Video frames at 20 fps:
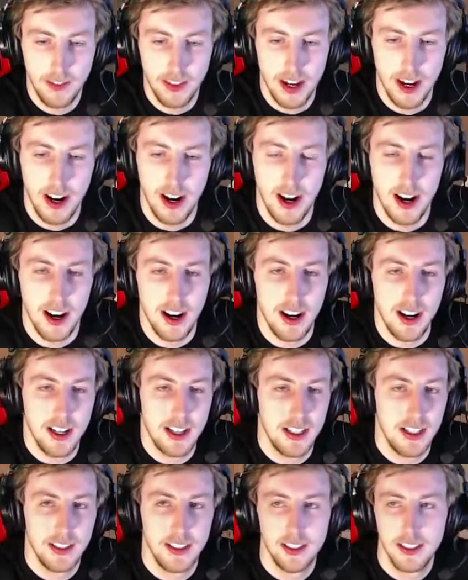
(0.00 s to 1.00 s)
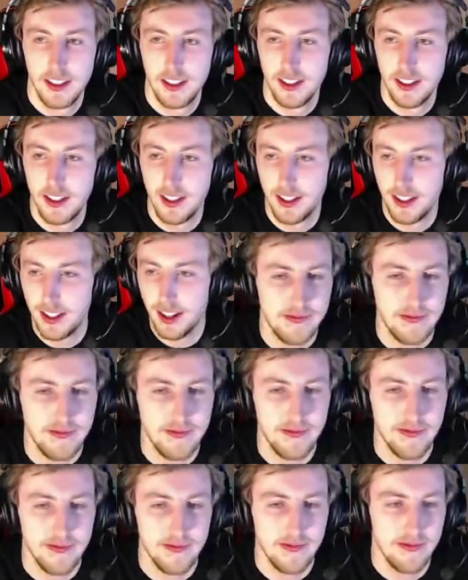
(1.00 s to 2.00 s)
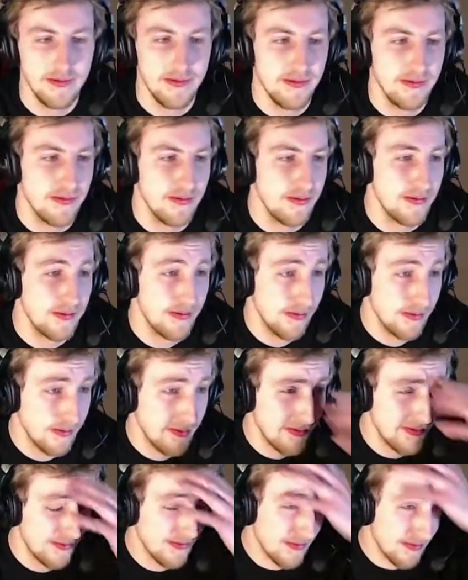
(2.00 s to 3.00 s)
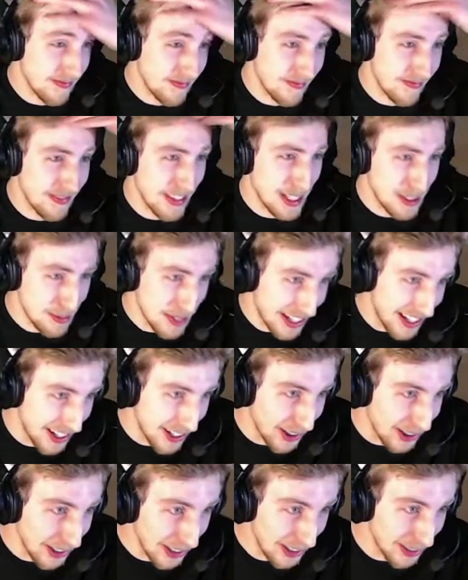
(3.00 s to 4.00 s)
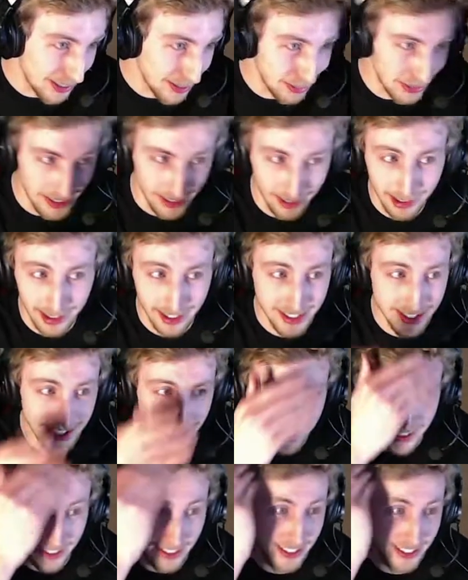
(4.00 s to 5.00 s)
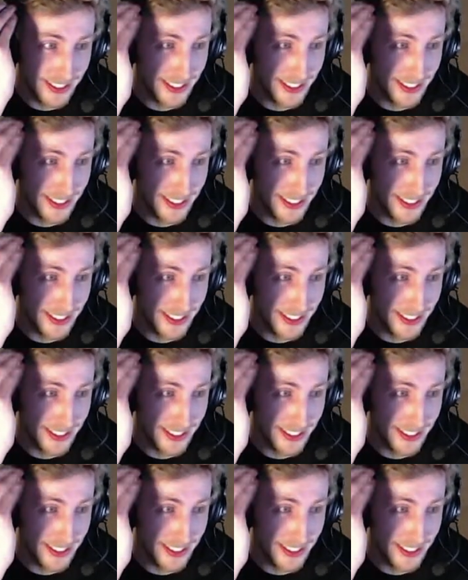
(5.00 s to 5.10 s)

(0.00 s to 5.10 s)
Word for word: Oh. Nice try, nice try. Out for a revive. How's my hair look, by the way, chat?